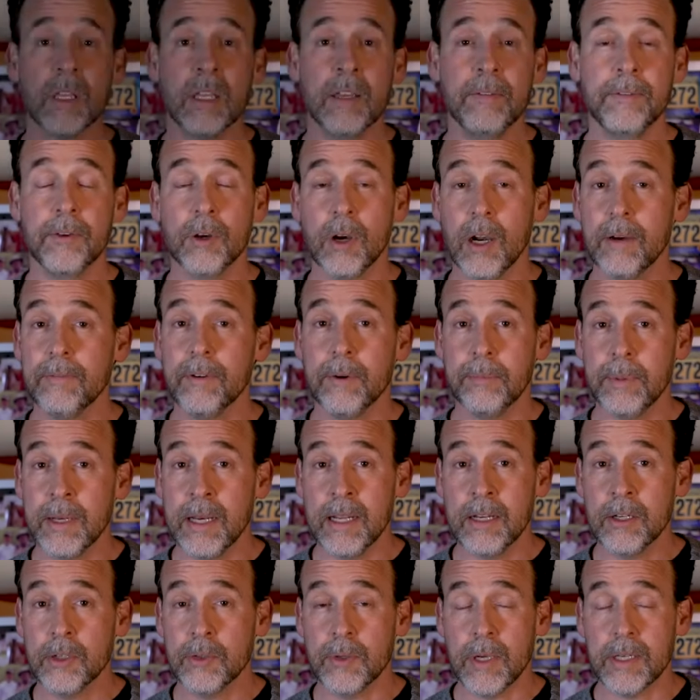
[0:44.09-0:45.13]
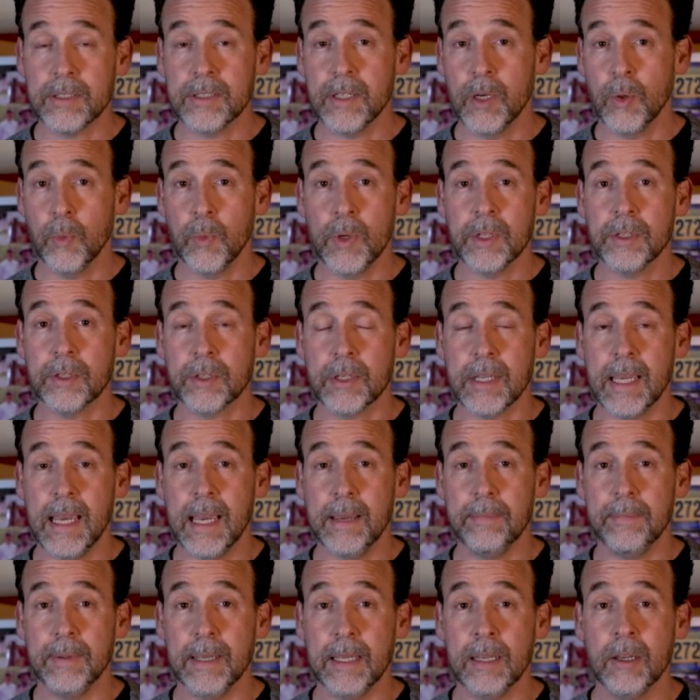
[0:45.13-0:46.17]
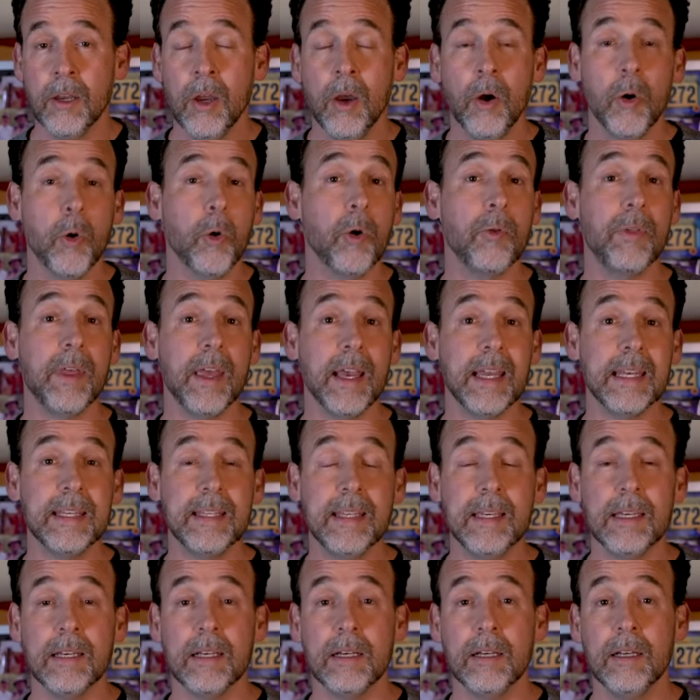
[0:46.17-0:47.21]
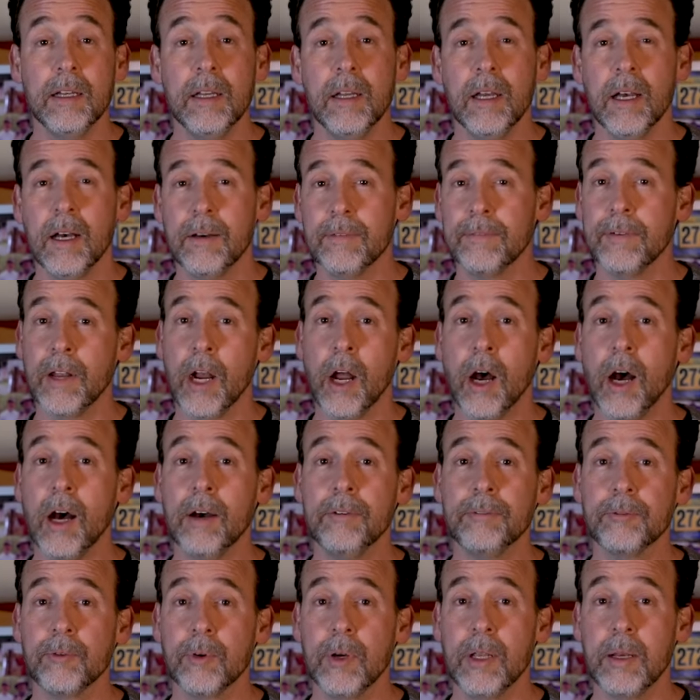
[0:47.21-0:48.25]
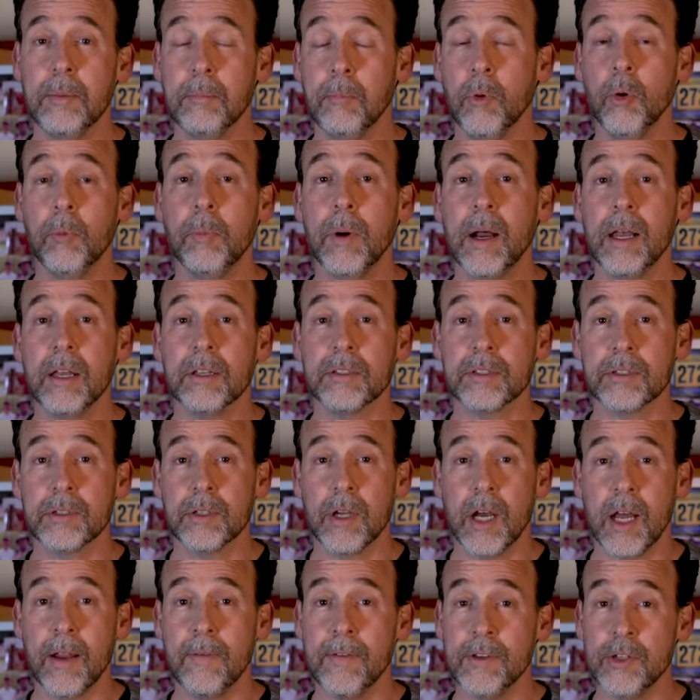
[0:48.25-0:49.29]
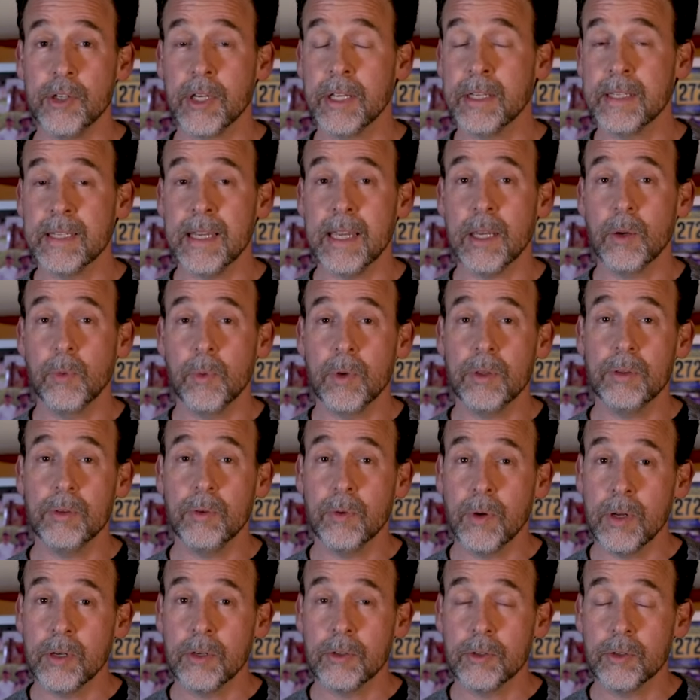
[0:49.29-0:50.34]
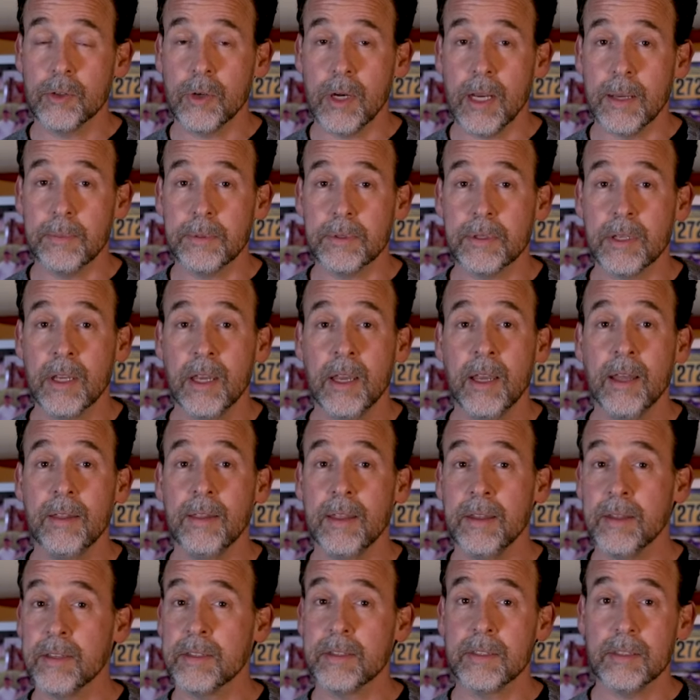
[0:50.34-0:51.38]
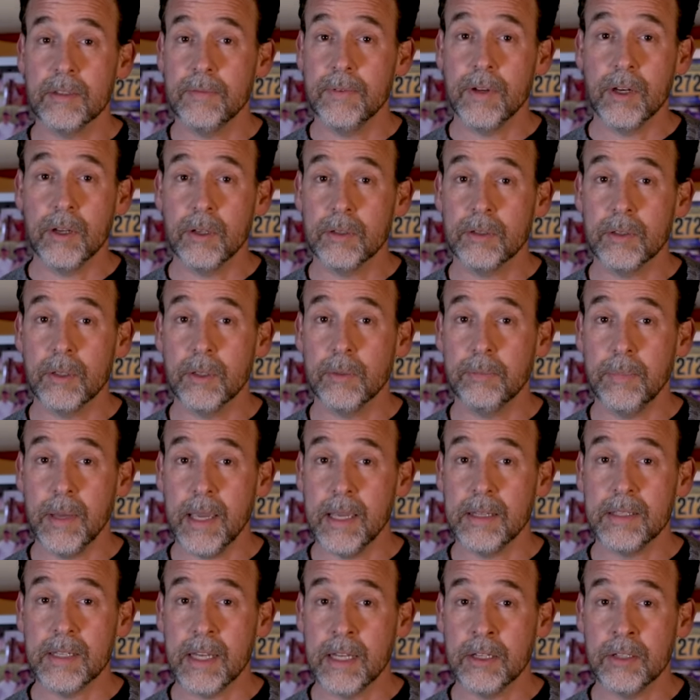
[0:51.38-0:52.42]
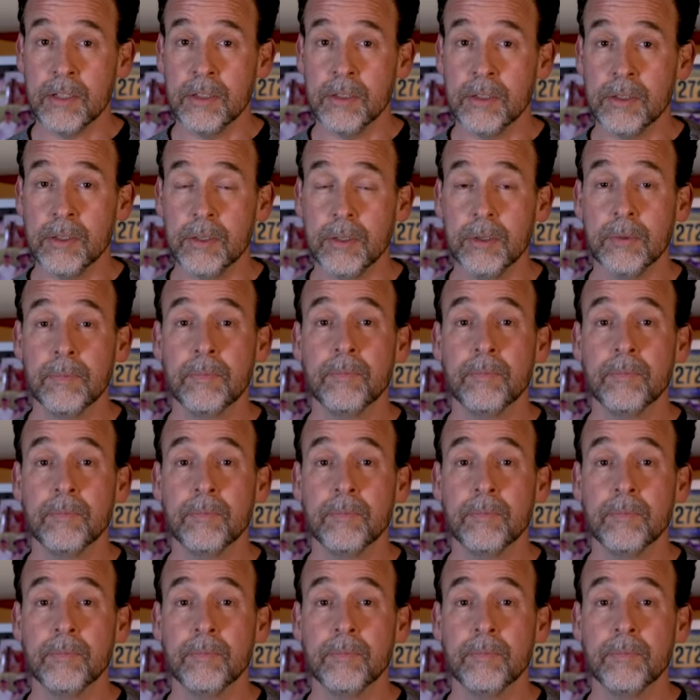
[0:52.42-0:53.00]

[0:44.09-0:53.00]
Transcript: If you've ever been interested in winter camping or the idea of an off-grid mobile sauna that you can take with you on your trips, then this is a video to pay attention to.